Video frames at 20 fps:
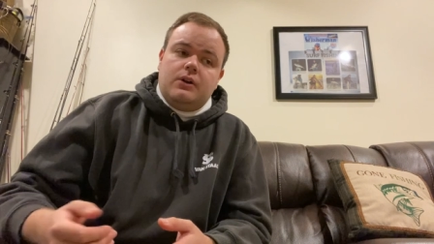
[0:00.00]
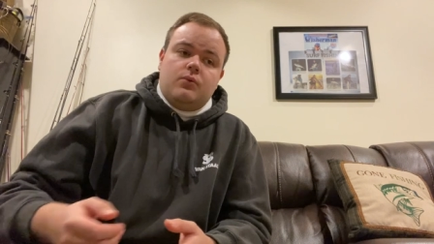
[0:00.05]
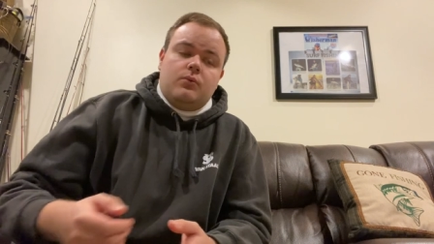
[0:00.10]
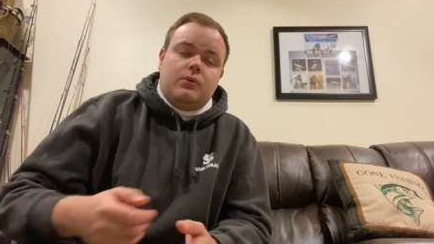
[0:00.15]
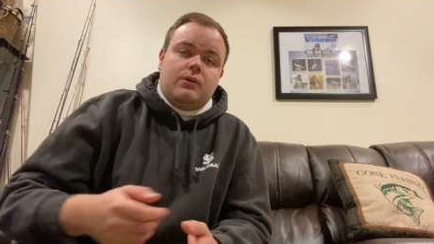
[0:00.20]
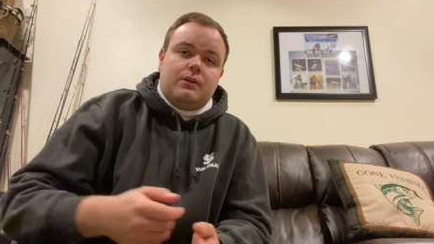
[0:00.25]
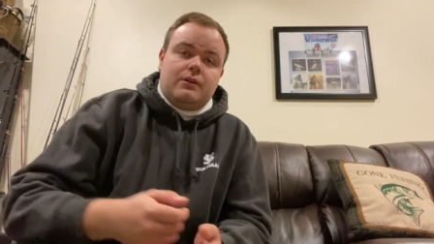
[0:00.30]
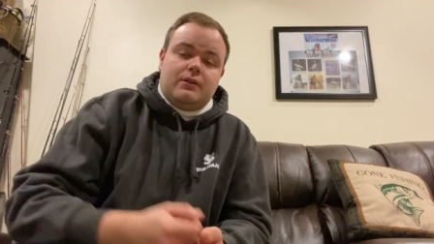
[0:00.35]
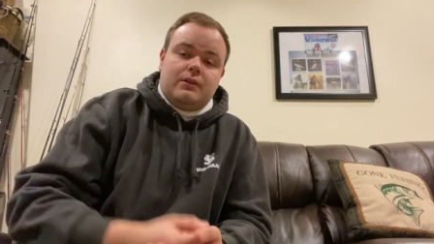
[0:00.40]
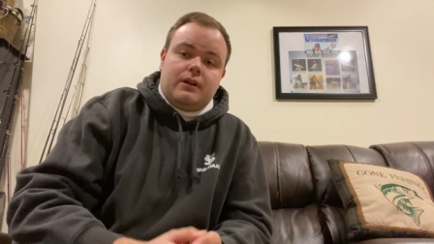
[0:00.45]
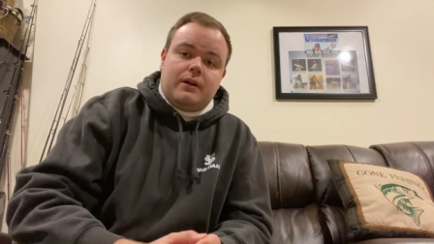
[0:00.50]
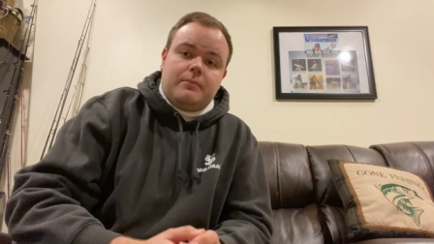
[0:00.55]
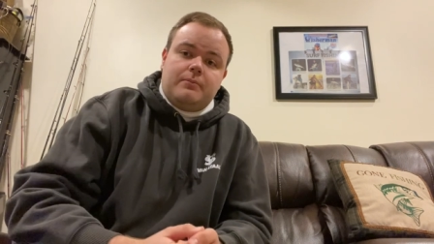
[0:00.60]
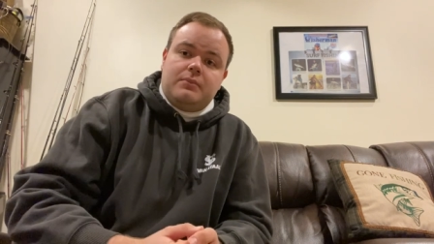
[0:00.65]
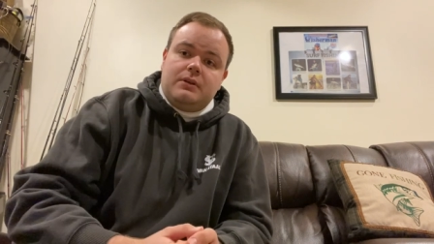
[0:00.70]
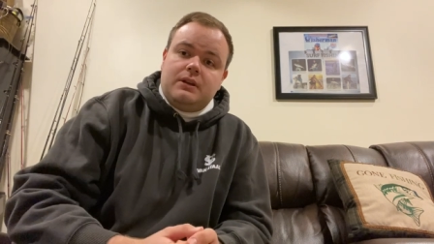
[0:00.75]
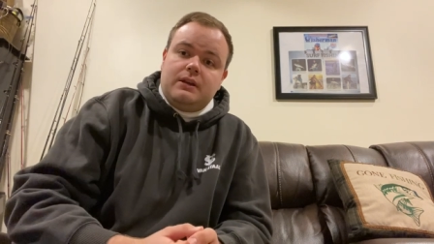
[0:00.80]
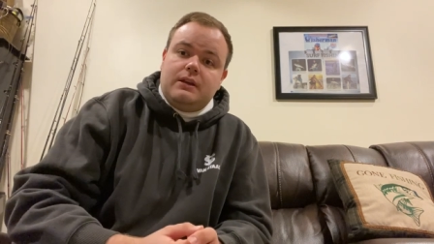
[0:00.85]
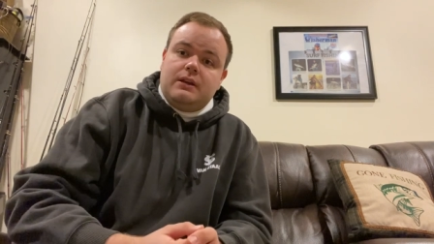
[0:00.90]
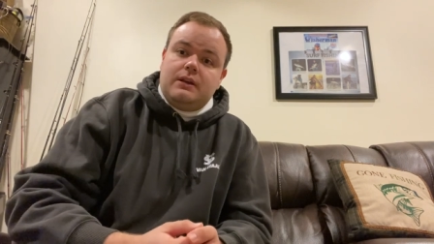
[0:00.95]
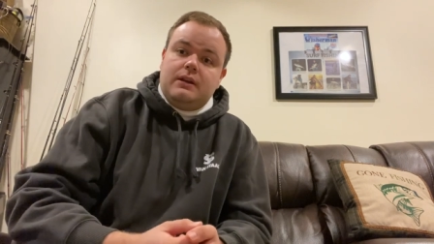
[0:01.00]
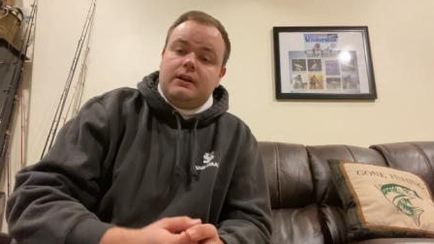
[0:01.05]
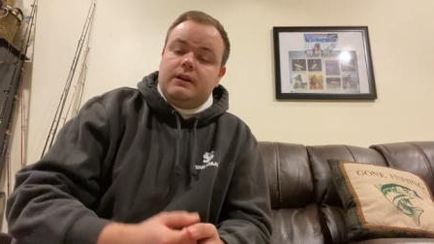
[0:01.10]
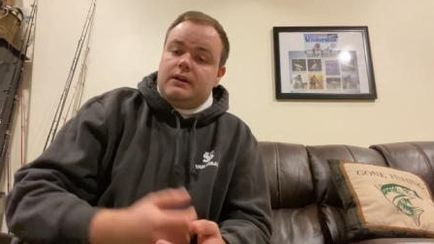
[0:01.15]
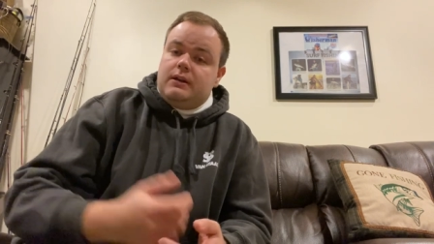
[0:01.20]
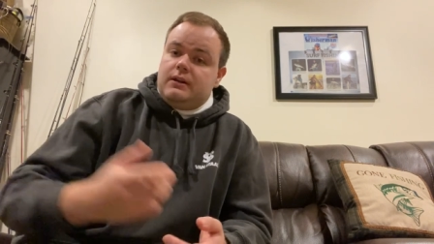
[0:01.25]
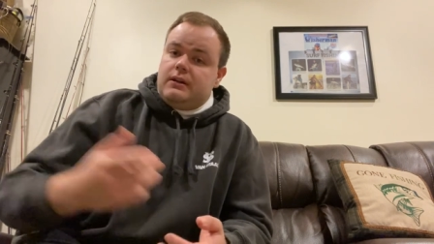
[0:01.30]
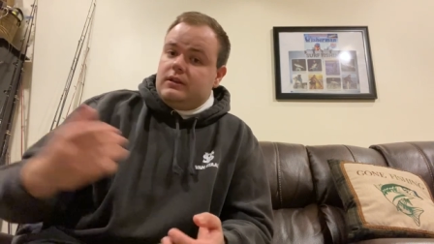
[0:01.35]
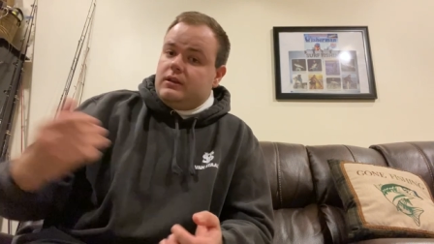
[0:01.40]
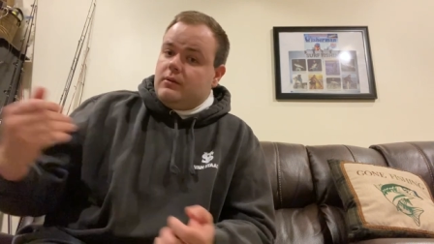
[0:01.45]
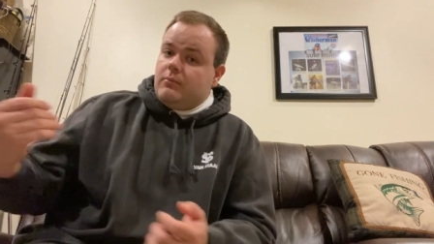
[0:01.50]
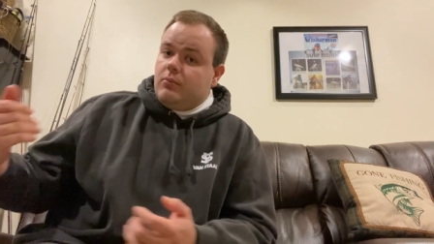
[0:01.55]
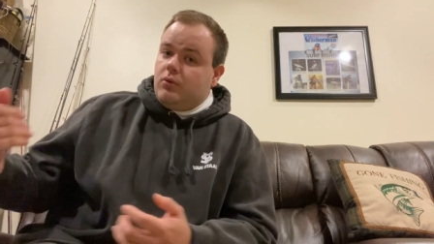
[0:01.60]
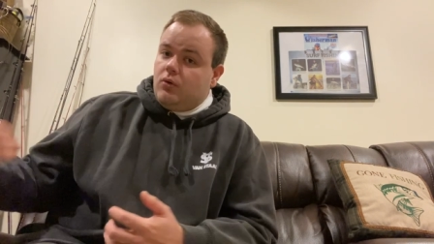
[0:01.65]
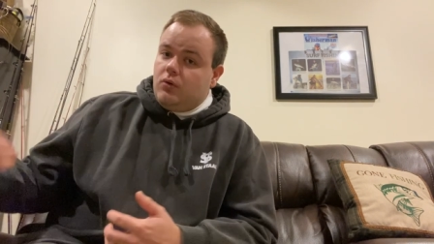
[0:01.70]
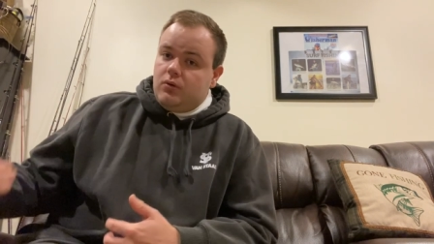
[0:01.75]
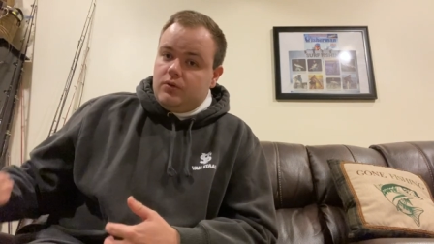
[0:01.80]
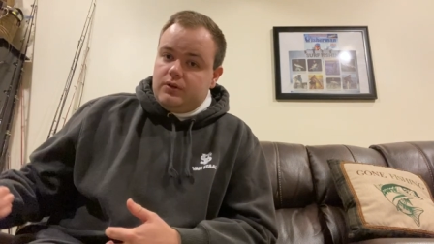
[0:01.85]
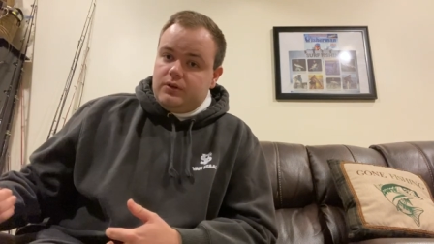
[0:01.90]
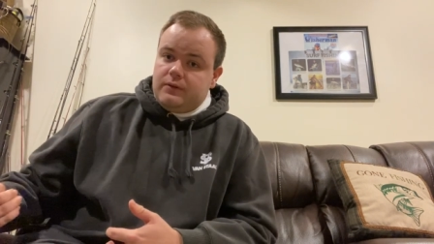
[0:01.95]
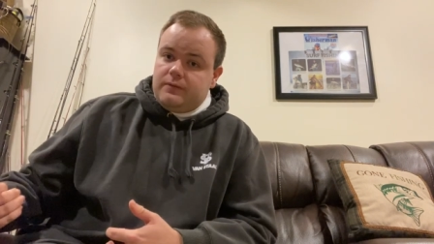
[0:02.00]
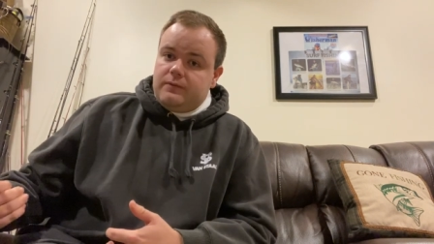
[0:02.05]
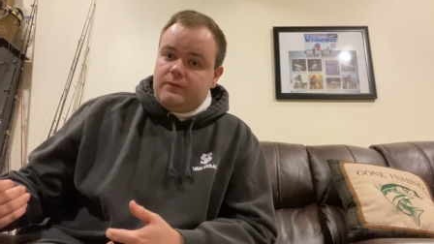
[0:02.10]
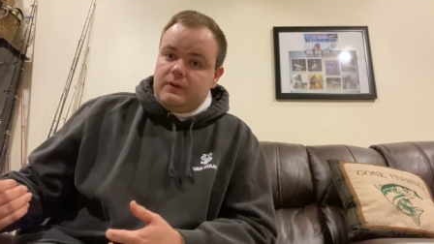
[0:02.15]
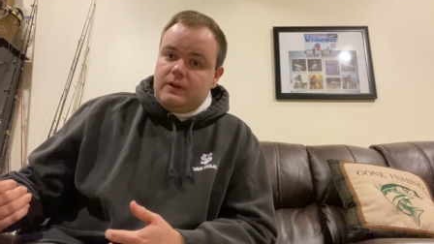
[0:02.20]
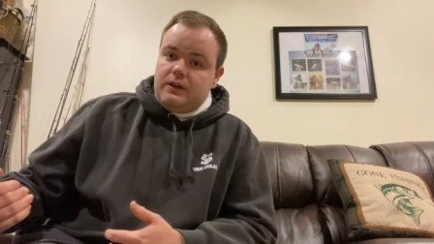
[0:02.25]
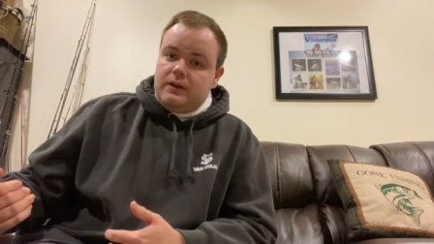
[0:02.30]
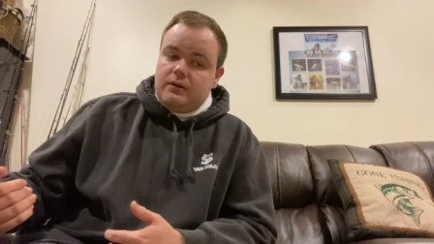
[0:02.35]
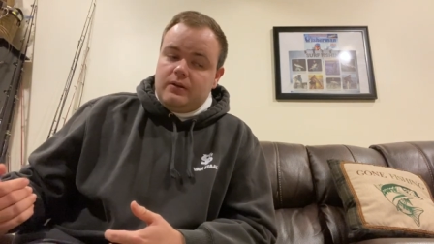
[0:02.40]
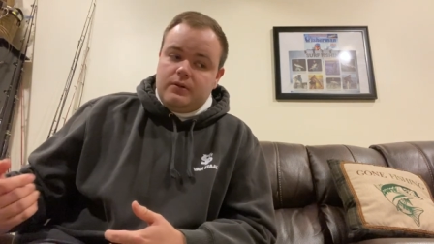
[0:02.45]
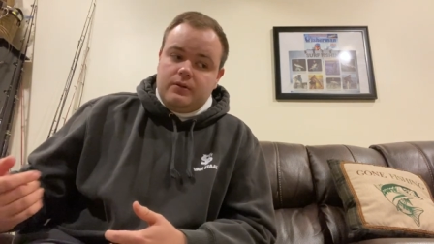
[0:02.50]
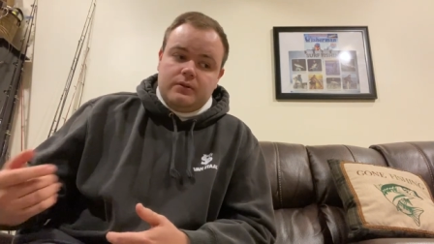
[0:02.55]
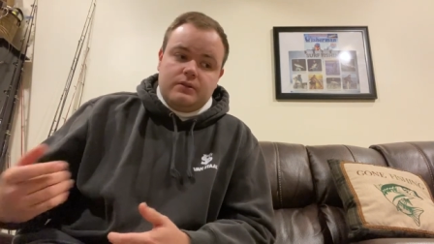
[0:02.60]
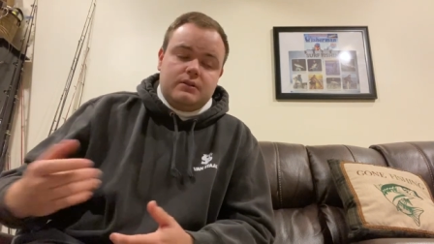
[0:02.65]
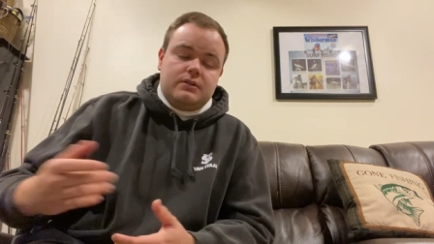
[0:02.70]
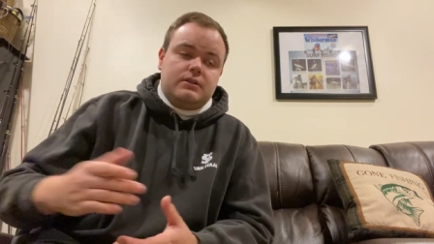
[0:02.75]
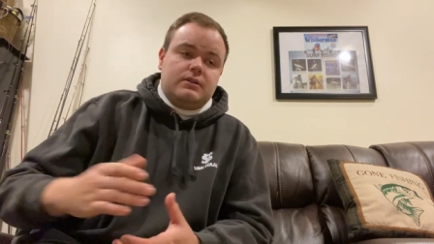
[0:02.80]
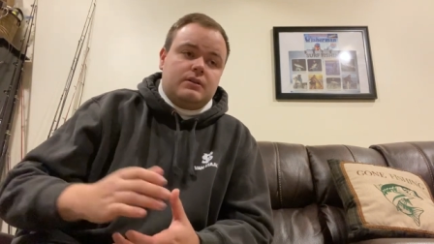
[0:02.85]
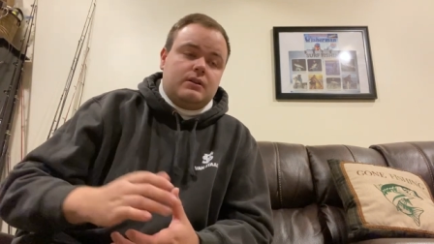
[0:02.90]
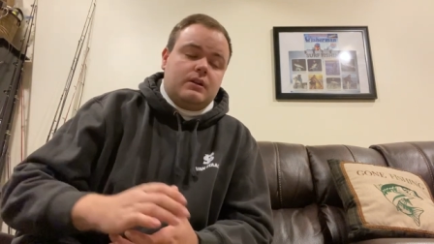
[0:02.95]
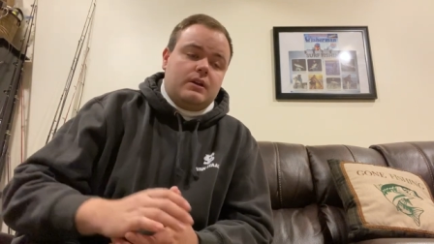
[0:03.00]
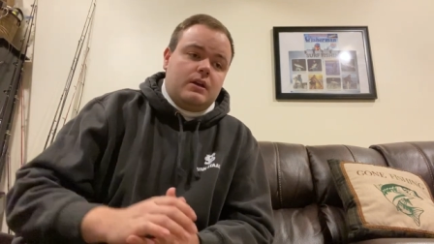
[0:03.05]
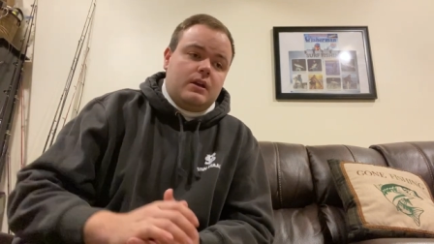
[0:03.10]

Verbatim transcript: whether that be in the boulder fields,